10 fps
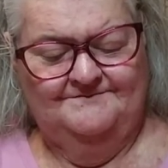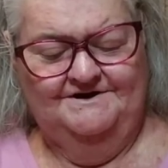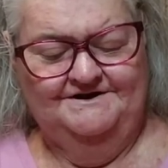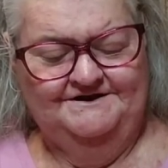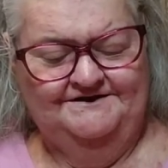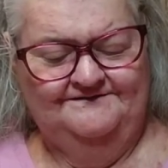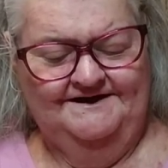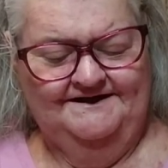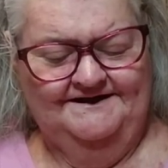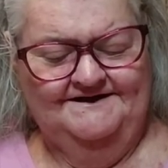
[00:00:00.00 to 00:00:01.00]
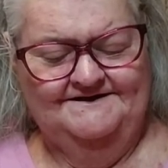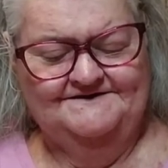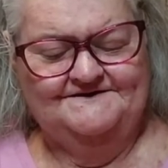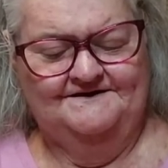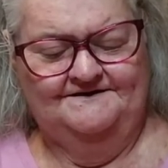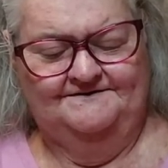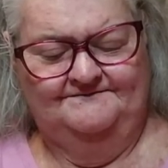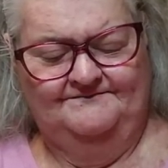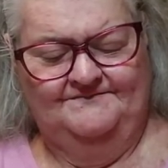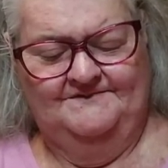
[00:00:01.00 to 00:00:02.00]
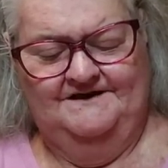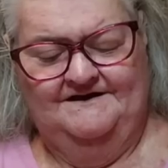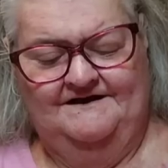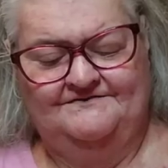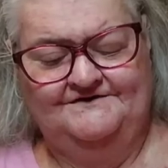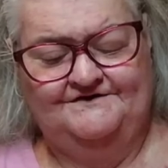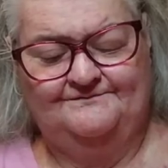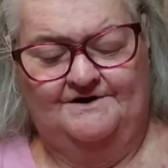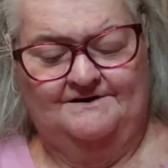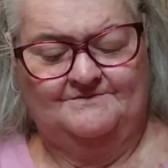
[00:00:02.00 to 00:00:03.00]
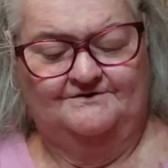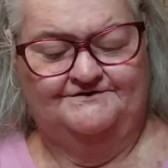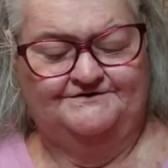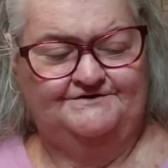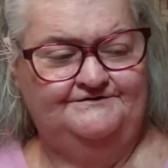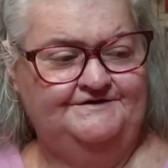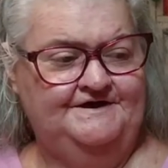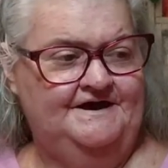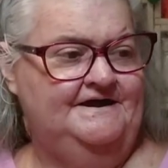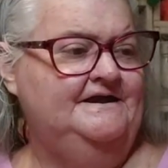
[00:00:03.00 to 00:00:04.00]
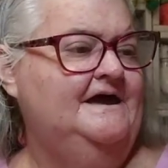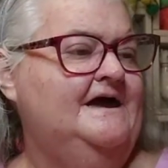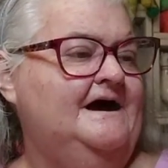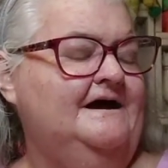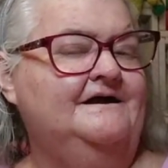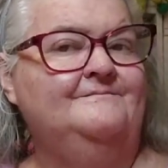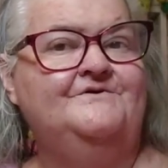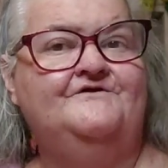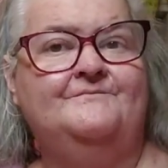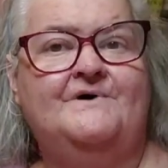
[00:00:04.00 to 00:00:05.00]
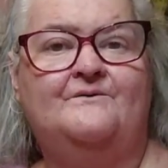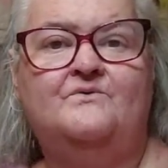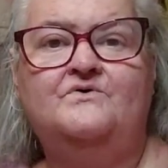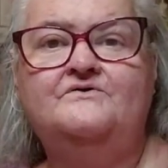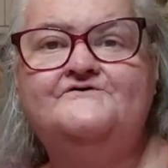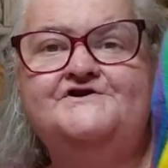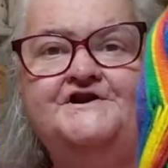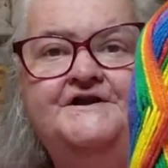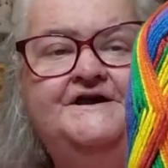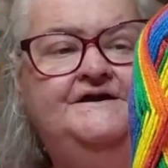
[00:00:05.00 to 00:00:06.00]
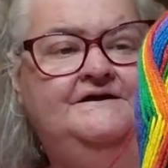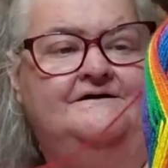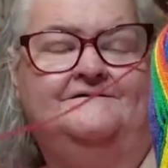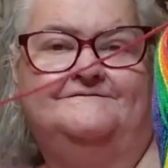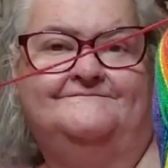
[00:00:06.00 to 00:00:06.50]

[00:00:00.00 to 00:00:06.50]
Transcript: But anyway, guys, this is what I'm going to do today. I am using my Yarn Jeanie.